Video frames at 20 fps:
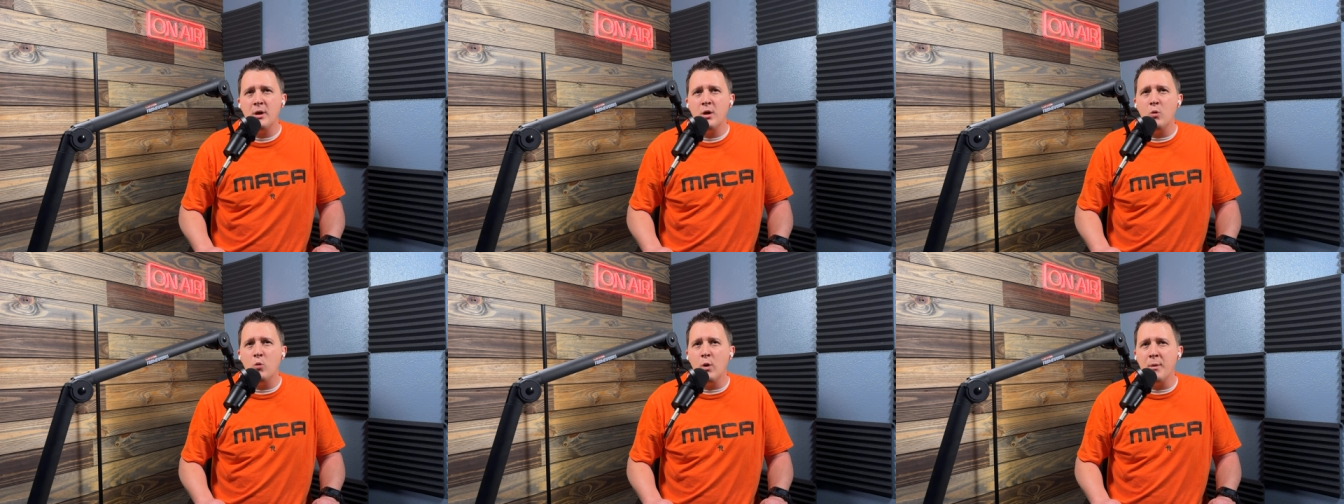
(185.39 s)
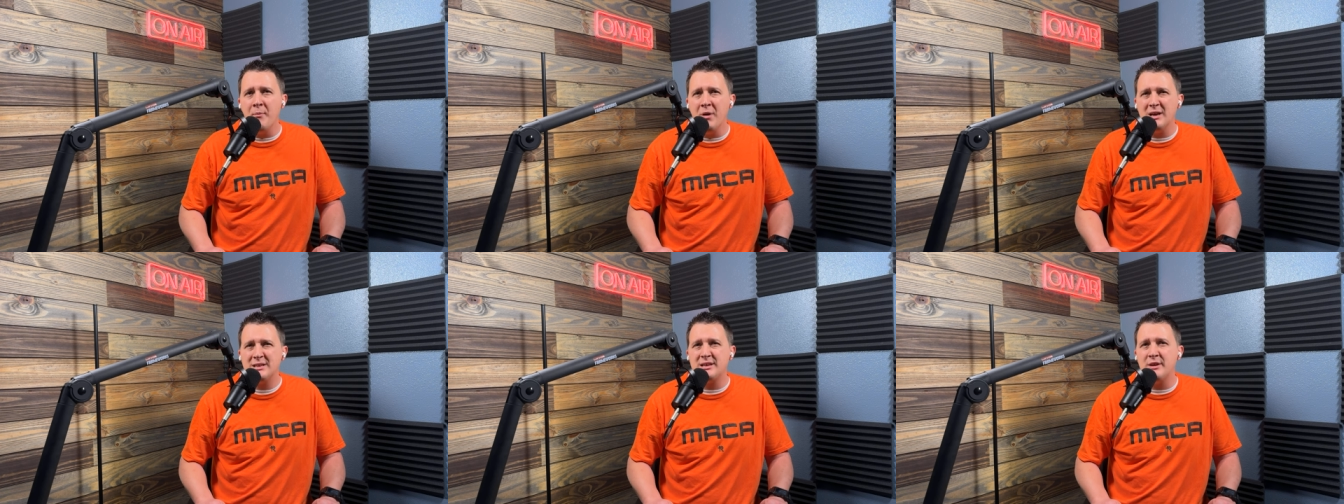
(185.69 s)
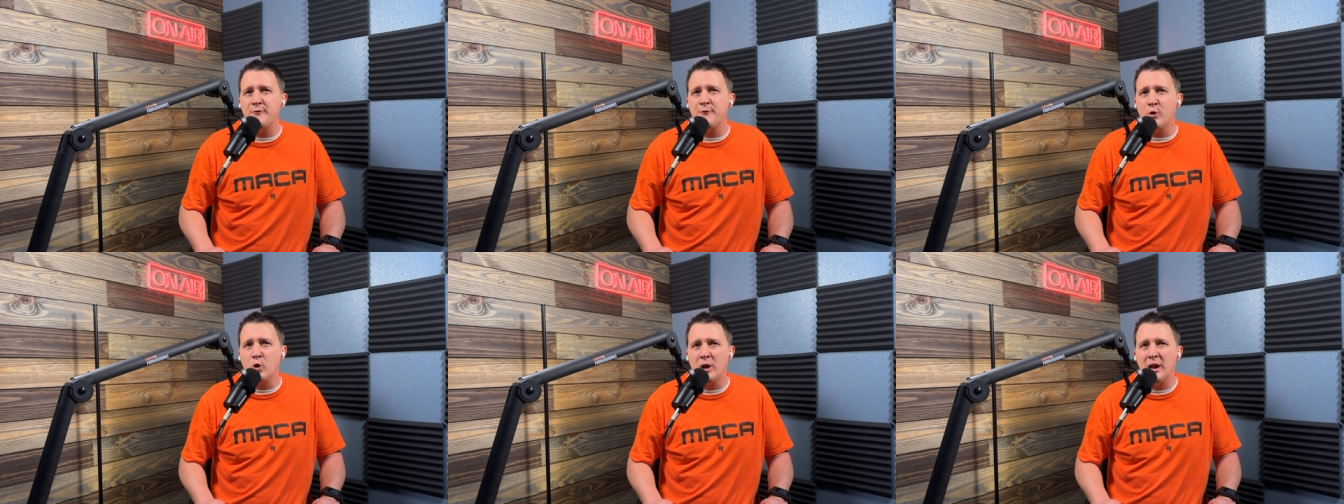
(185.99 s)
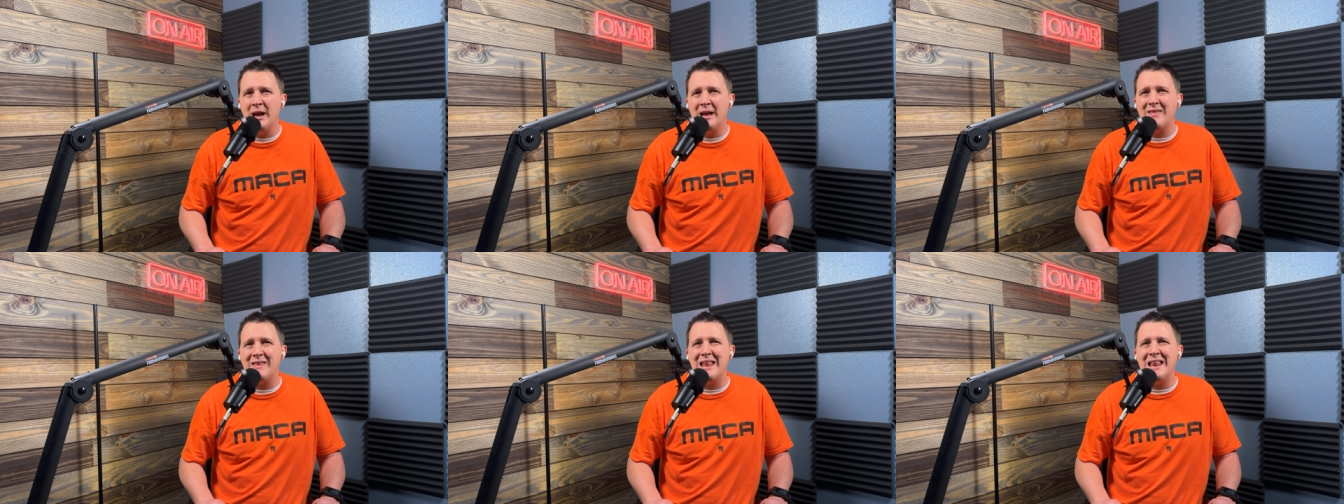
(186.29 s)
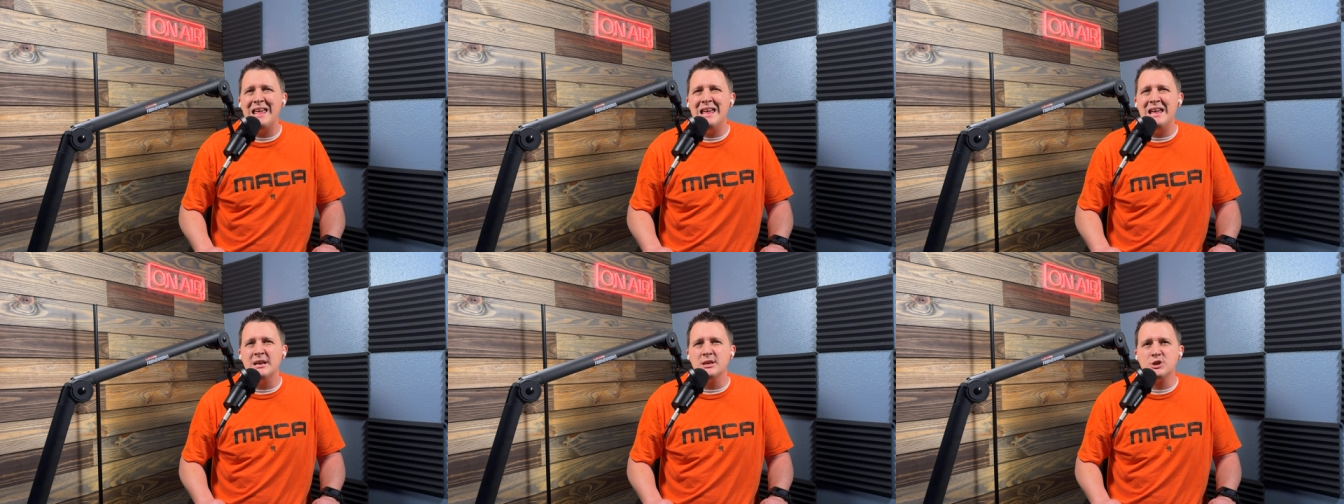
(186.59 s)
we mustn't forget that
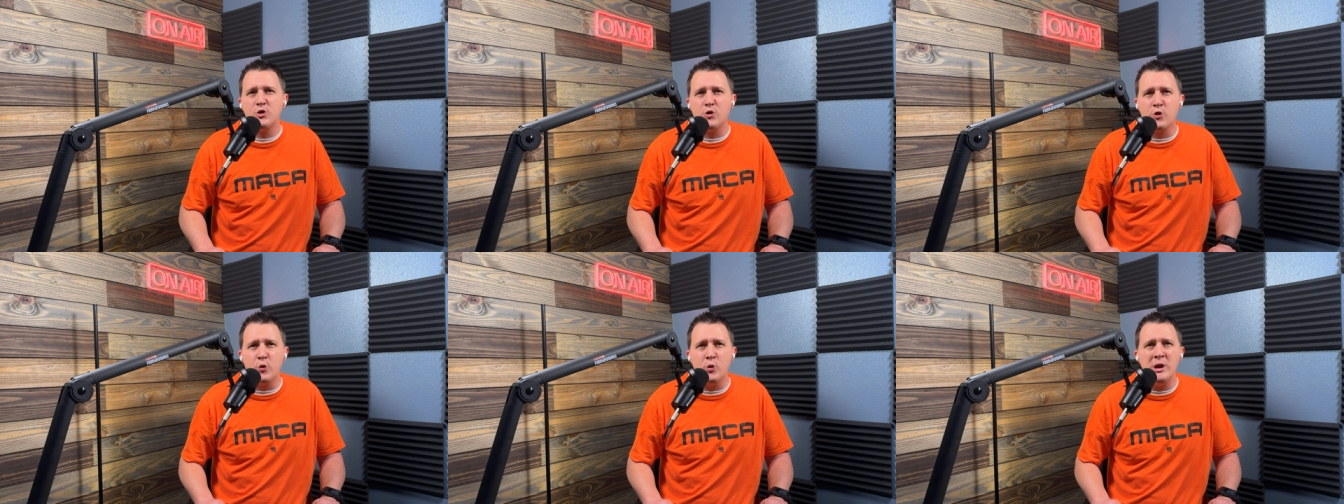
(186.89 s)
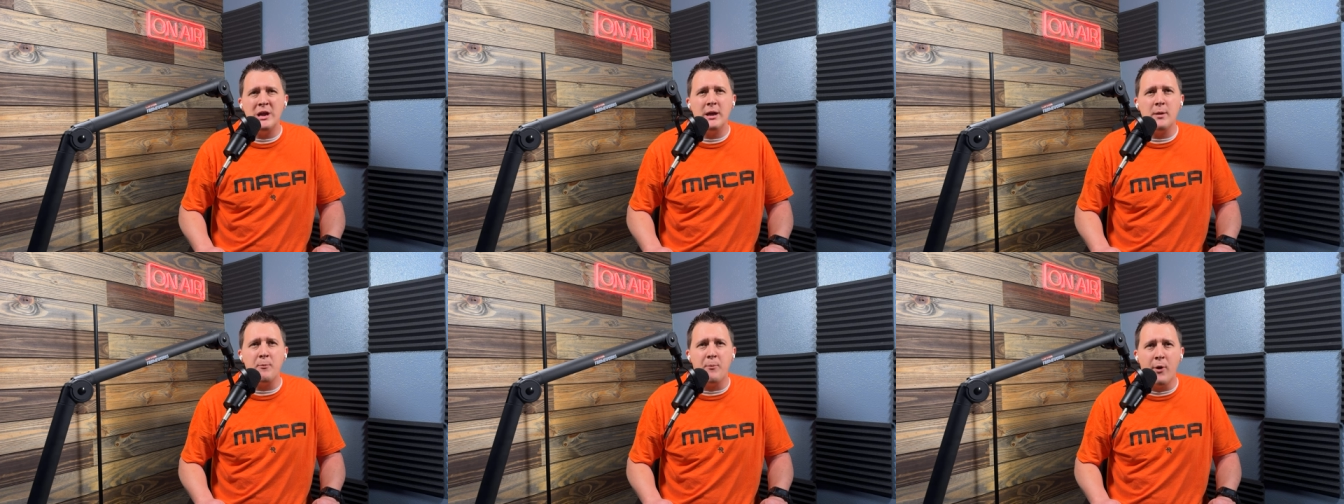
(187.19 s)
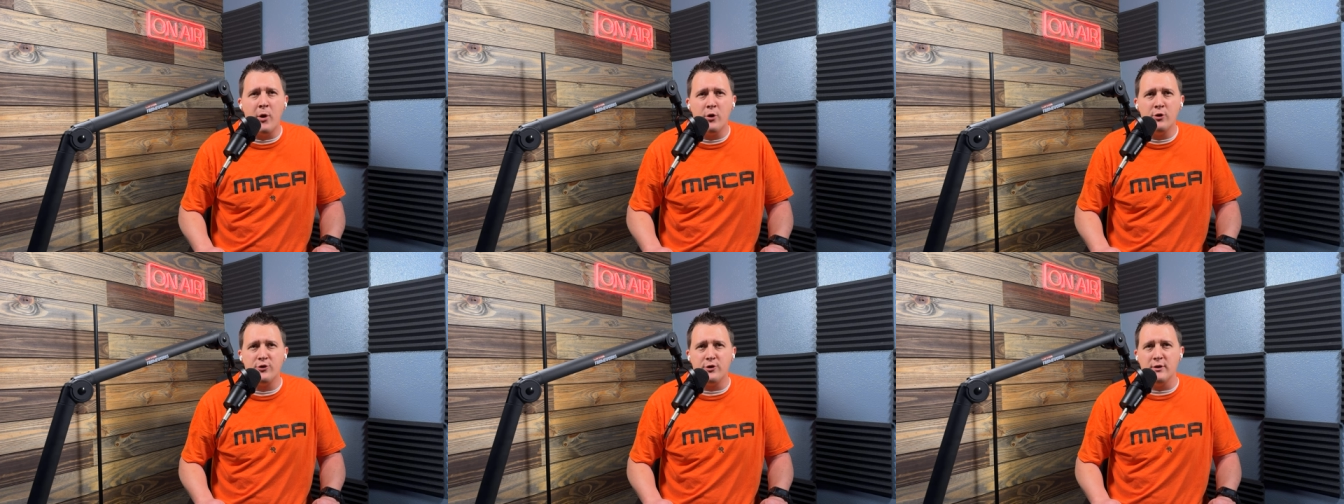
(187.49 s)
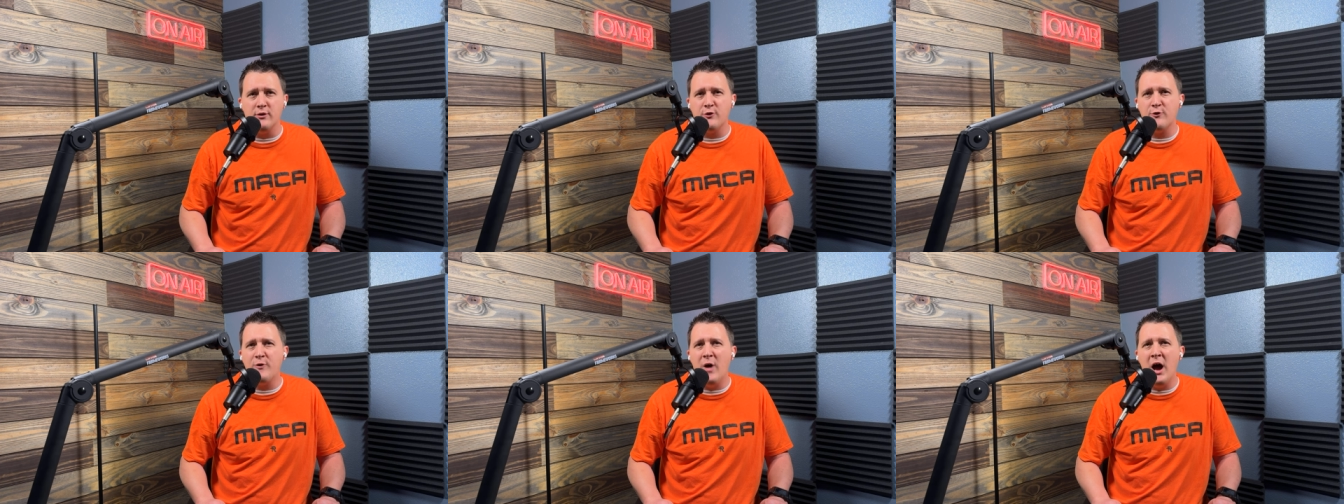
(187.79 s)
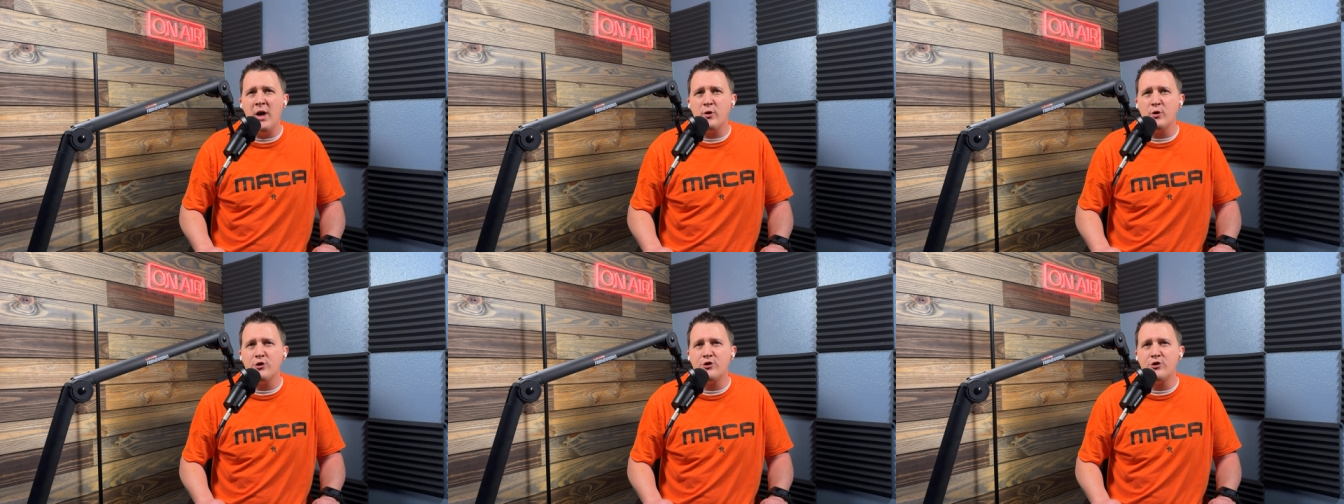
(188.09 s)
he is three in persons Father,